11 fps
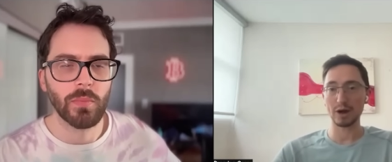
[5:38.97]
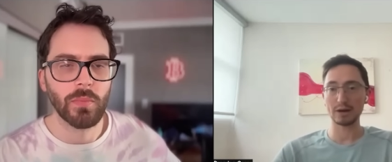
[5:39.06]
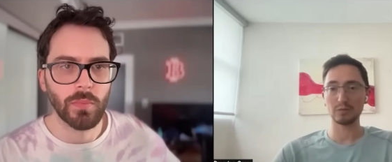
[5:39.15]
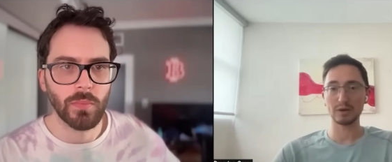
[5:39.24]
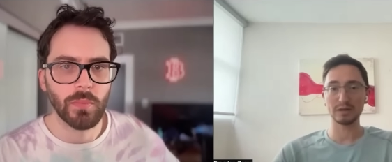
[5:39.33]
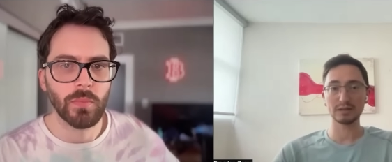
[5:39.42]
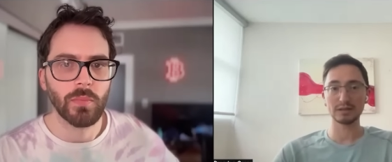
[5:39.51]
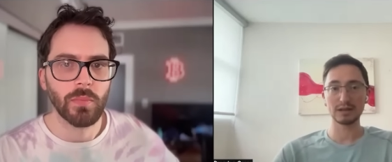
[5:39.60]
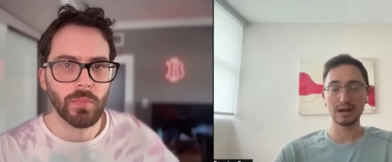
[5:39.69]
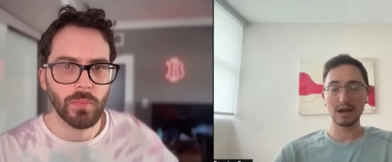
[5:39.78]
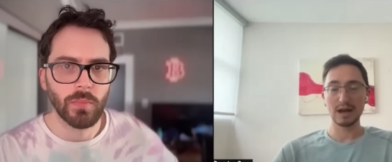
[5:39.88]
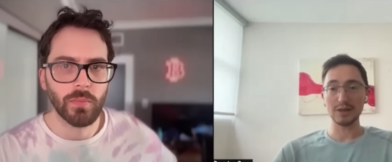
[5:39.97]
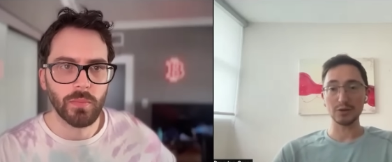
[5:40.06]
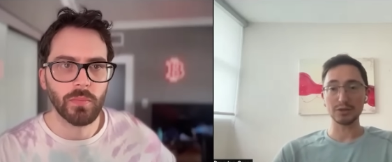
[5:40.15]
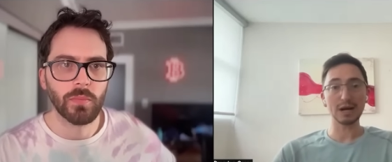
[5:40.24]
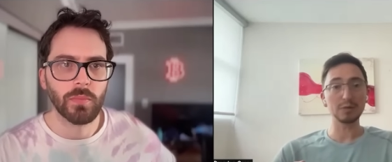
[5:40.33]
Speaker 1: headwinds.
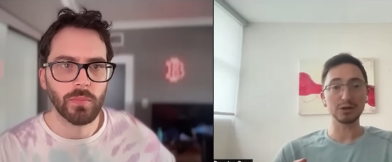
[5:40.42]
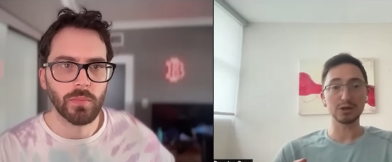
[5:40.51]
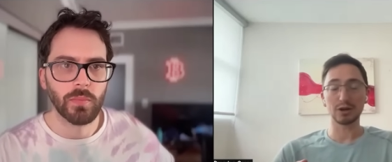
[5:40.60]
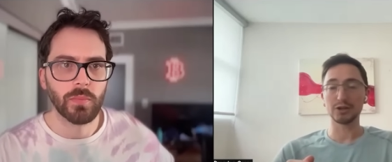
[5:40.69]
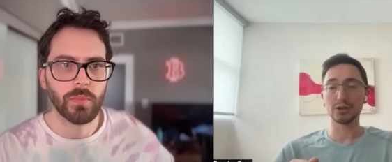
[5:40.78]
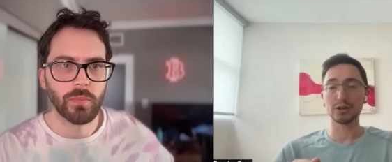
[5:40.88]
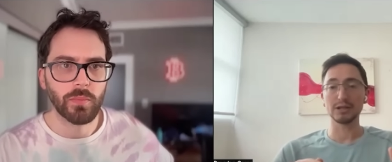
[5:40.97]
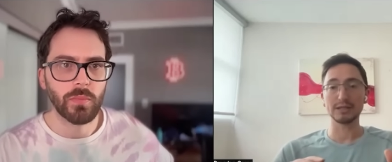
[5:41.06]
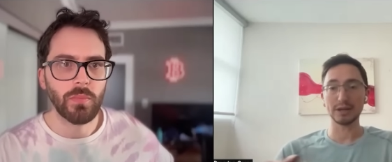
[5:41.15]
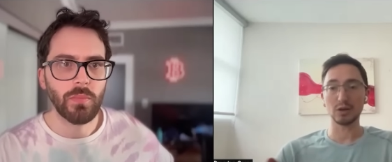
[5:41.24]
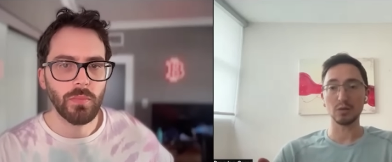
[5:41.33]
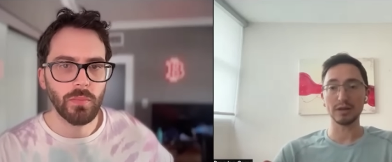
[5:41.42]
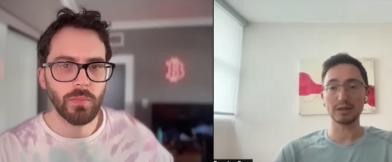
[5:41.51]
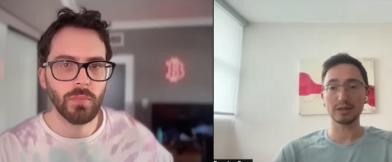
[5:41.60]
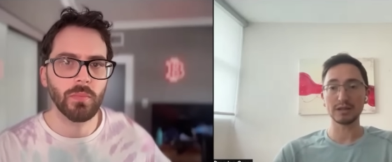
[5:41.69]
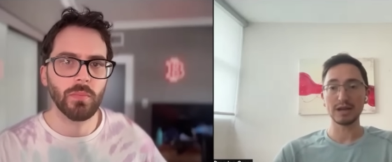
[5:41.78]
Those headwinds are going to turn into
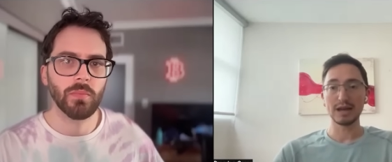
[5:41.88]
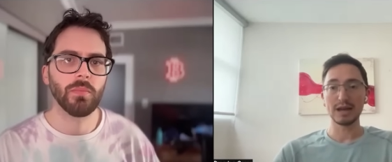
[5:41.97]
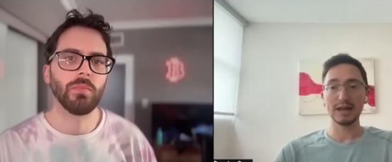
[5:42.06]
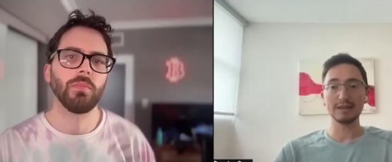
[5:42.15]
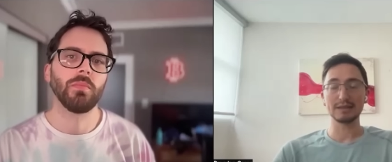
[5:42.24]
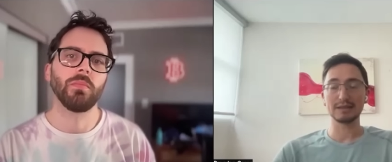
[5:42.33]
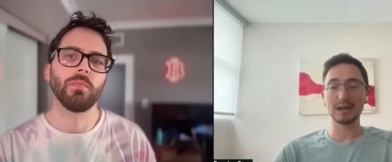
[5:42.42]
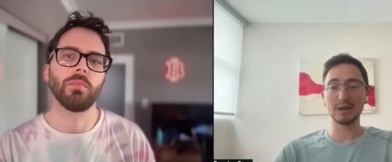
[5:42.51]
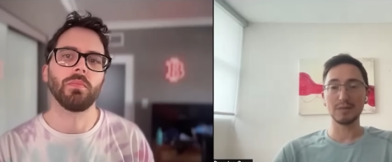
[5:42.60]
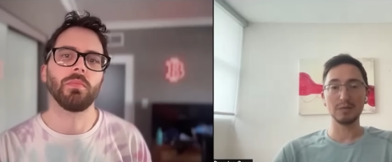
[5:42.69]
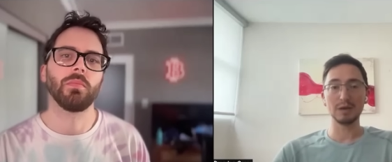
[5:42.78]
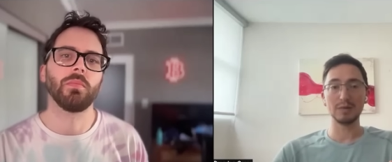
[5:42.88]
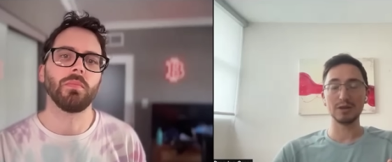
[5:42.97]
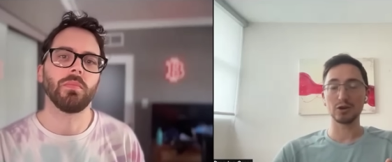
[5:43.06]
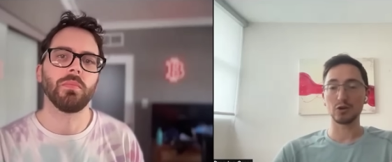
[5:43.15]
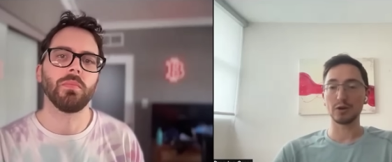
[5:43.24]
tailwinds. And this is going to be
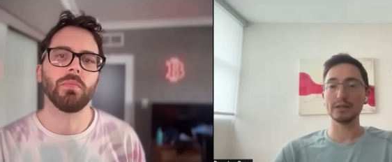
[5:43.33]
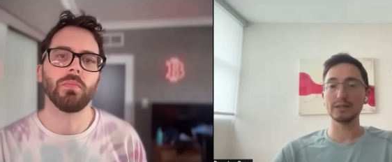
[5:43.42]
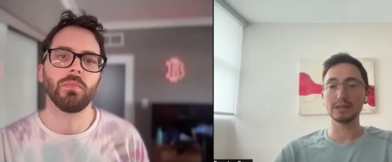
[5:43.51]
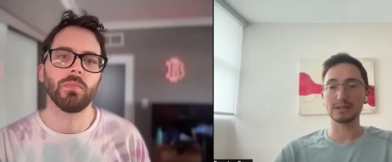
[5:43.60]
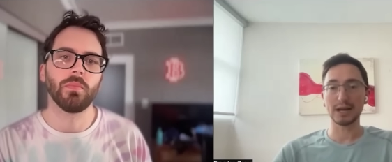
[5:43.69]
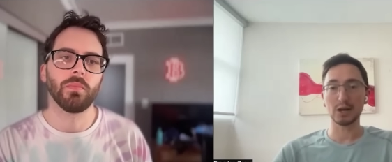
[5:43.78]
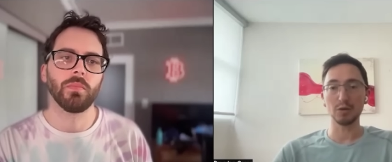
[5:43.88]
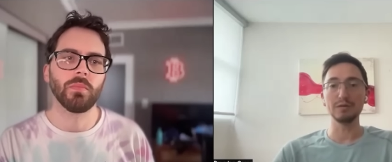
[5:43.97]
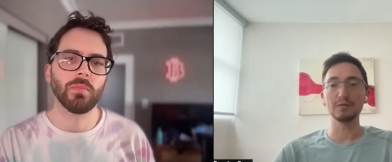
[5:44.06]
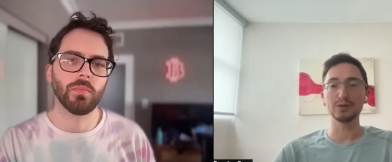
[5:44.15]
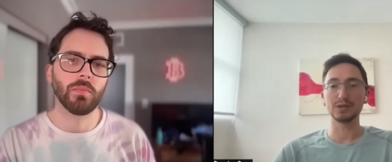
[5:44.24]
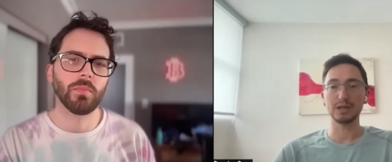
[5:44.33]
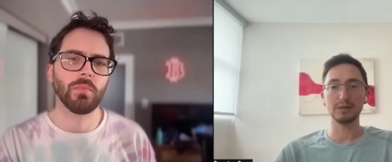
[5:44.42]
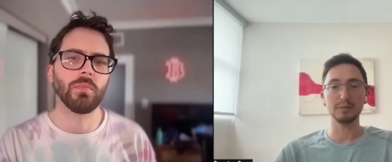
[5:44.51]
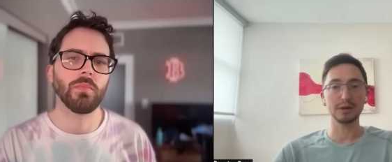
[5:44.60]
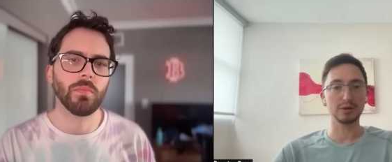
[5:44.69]
maybe the craziest cycle we've ever
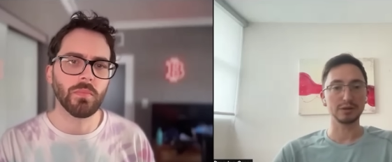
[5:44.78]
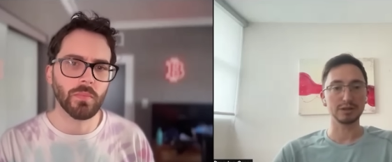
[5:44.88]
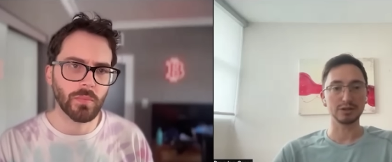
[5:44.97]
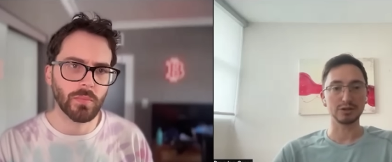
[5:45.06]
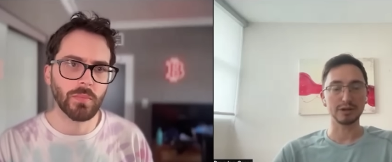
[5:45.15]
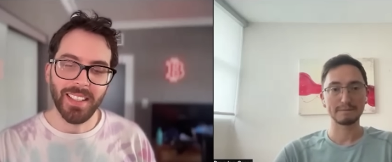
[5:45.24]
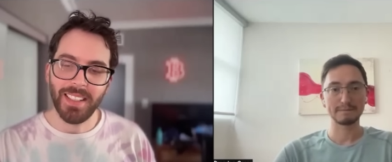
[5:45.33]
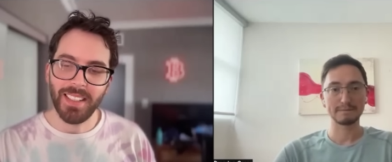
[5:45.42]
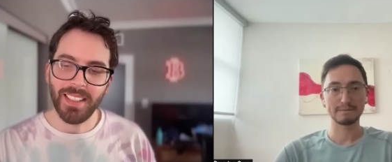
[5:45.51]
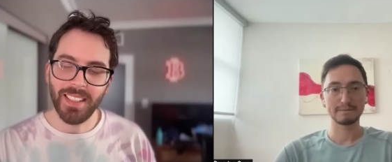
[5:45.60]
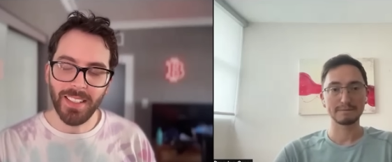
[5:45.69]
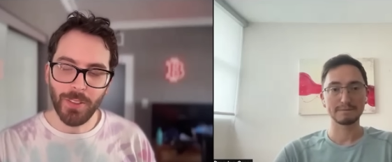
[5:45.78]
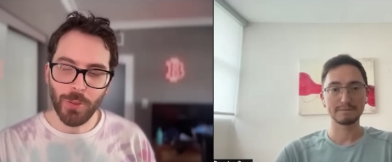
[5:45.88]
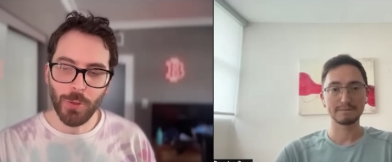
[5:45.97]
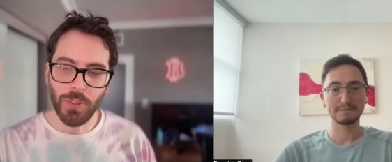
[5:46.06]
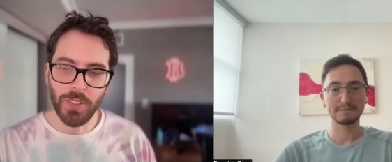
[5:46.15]
seen in Bitcoin's
Speaker 2: history.
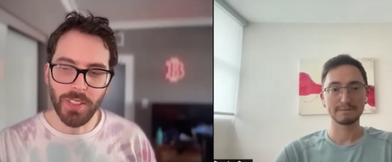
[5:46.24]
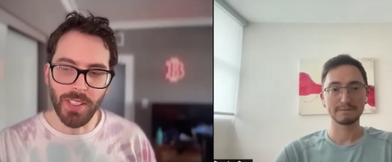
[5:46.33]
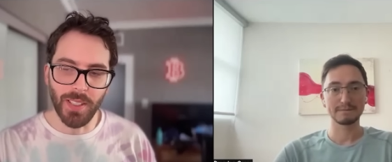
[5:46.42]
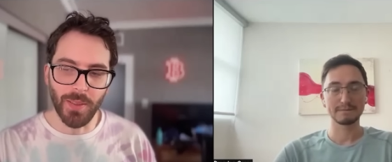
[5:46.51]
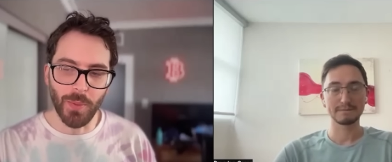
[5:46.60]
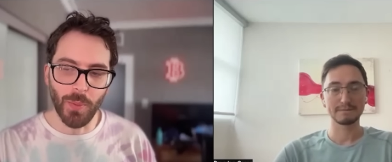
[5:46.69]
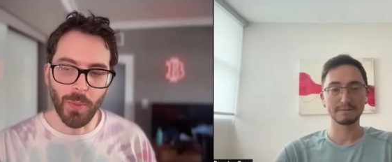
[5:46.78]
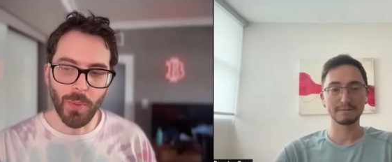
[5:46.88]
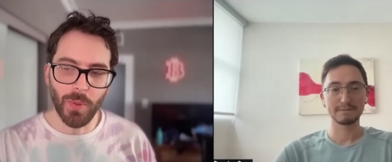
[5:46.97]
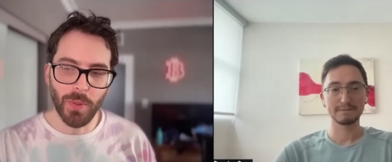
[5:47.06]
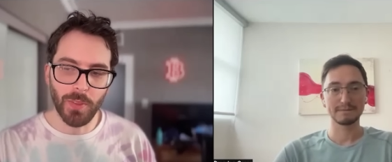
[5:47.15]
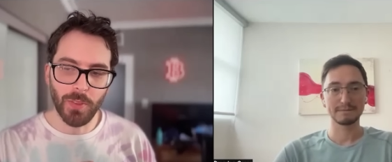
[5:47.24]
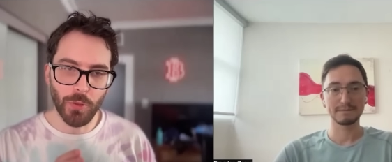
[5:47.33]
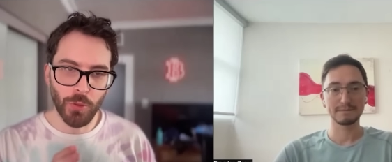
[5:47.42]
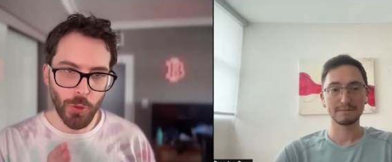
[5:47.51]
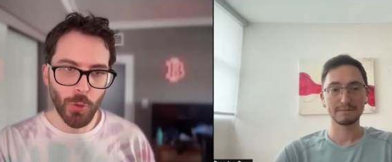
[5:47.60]
Interesting.
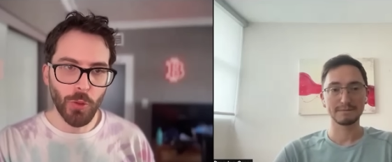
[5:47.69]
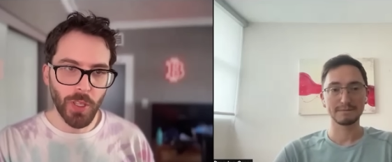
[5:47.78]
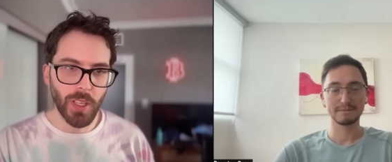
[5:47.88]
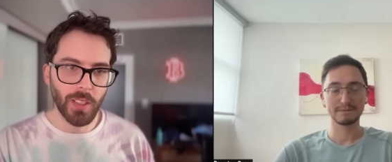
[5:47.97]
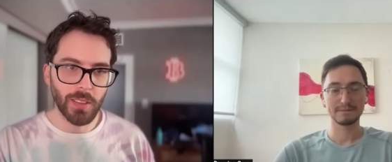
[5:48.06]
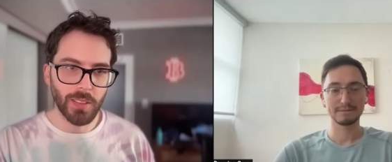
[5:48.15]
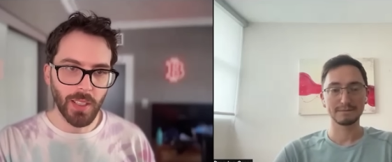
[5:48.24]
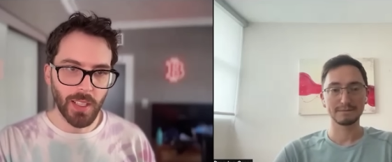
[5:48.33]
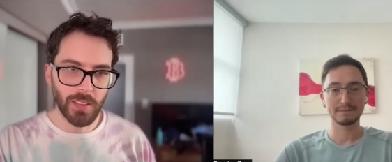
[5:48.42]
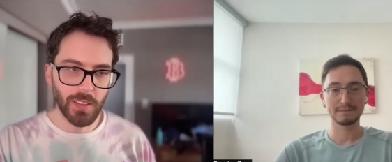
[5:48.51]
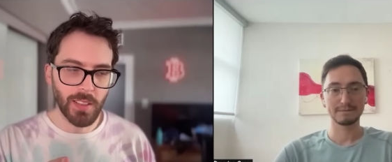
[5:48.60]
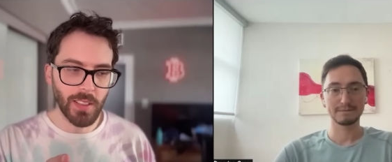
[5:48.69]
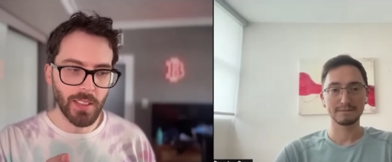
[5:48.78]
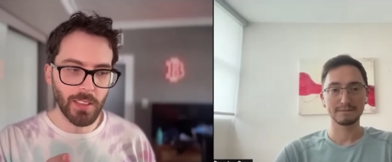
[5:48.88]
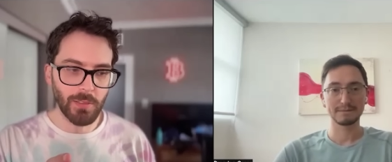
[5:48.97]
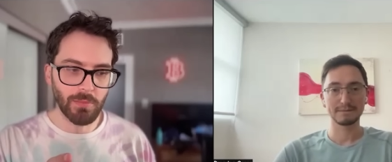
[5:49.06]
Do you think that
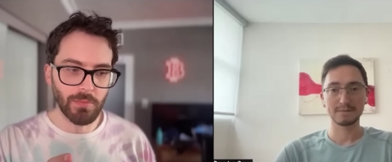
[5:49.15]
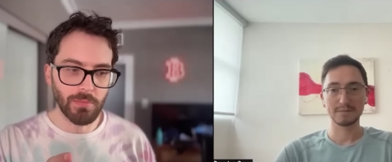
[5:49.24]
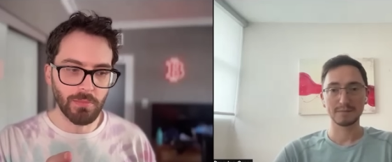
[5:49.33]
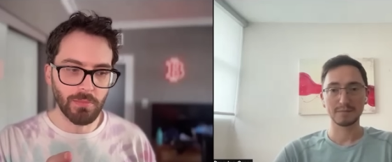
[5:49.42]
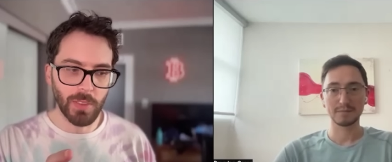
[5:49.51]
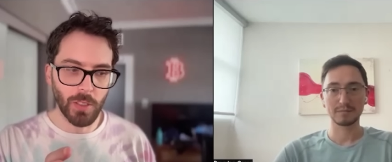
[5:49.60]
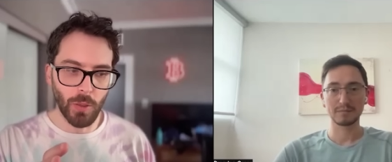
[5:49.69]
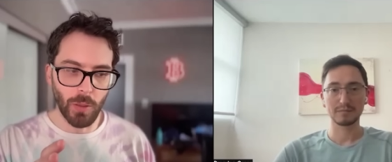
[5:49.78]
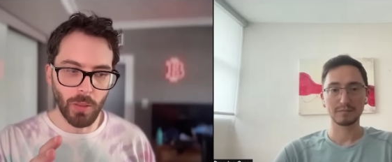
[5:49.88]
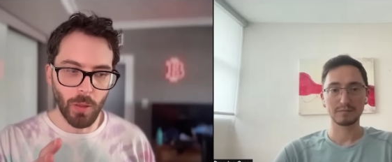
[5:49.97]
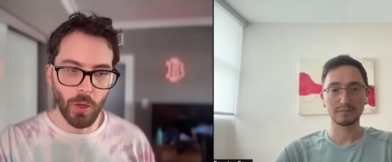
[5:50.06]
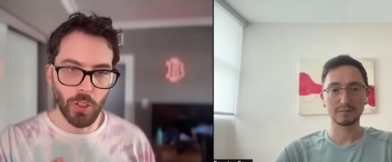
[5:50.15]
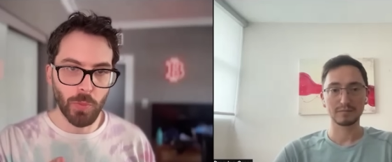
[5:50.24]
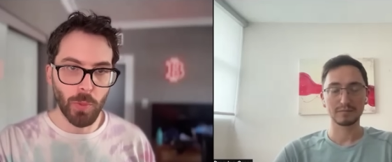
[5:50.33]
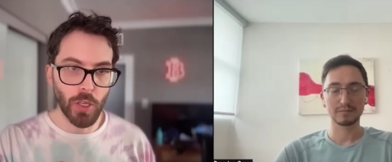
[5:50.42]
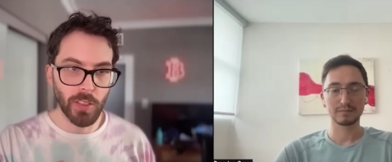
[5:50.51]
the, you know, a
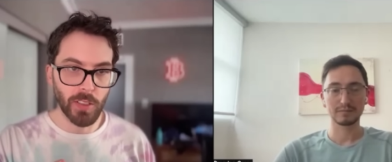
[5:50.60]
large part